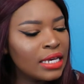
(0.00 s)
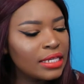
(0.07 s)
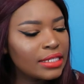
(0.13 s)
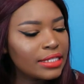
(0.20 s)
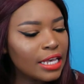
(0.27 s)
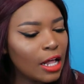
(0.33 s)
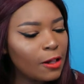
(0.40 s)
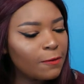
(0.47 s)

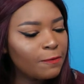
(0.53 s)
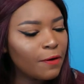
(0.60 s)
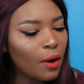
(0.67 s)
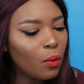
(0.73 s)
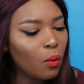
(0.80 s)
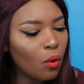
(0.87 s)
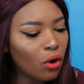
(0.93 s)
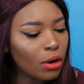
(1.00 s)

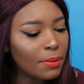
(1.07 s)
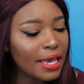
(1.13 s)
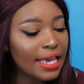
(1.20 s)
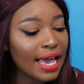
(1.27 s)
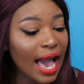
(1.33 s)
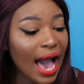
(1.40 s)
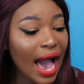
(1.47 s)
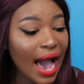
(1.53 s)

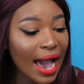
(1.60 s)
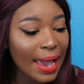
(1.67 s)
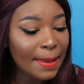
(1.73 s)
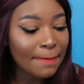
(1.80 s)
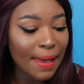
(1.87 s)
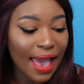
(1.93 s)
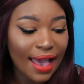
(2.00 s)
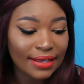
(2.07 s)
self-warming eye
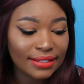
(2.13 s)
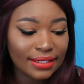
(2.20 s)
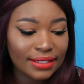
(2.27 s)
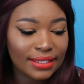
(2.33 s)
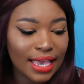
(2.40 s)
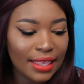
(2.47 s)
masks,